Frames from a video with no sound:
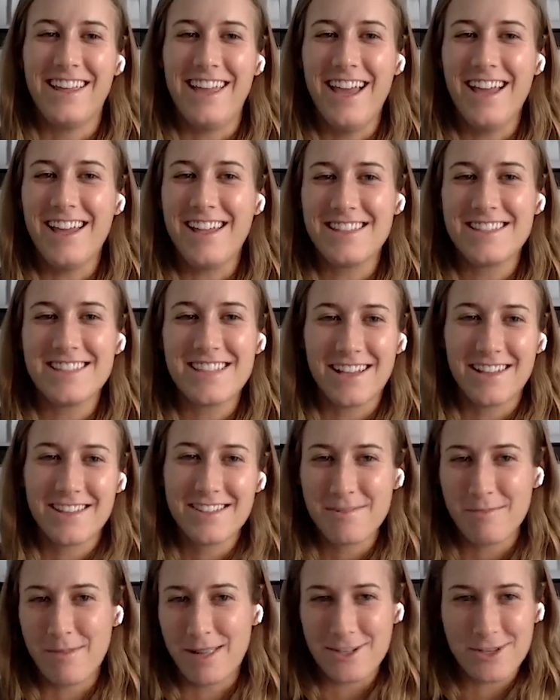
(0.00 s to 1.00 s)
Yeah, it
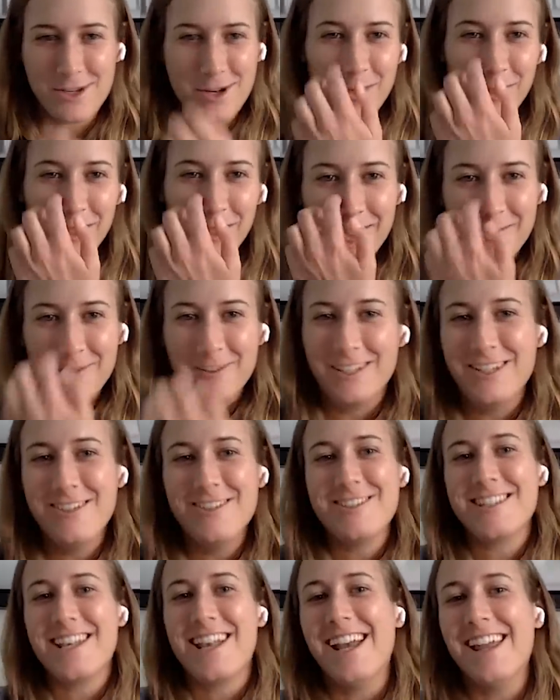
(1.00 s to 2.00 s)
sounds much cooler when
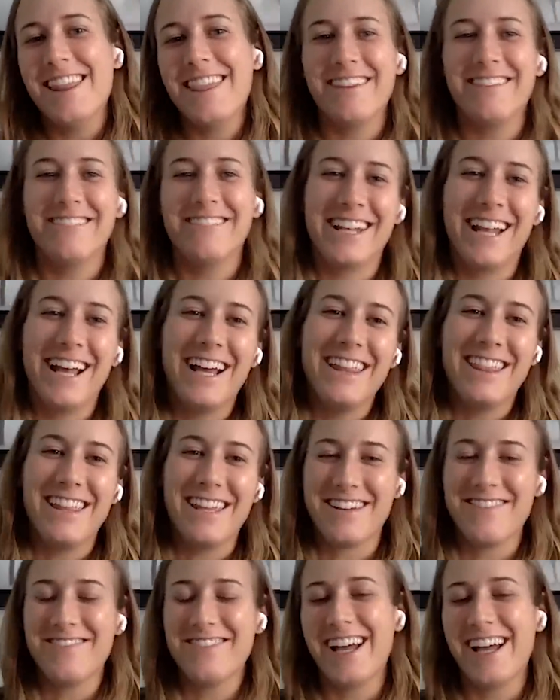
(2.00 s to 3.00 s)
you say it than when I
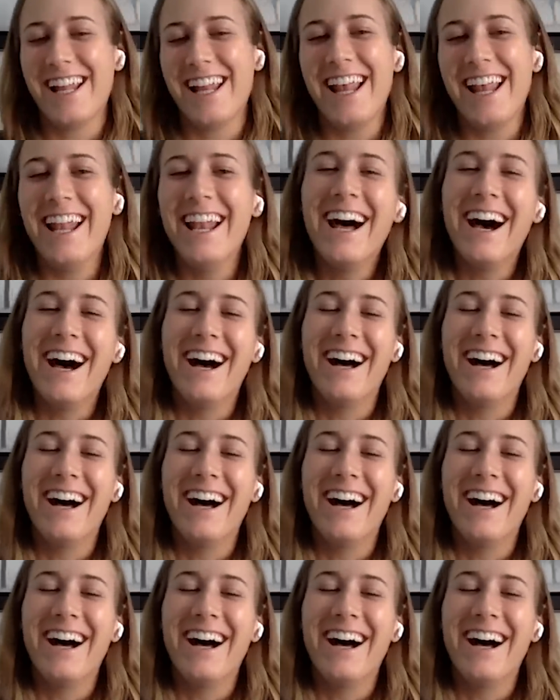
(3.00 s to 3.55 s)
think about it.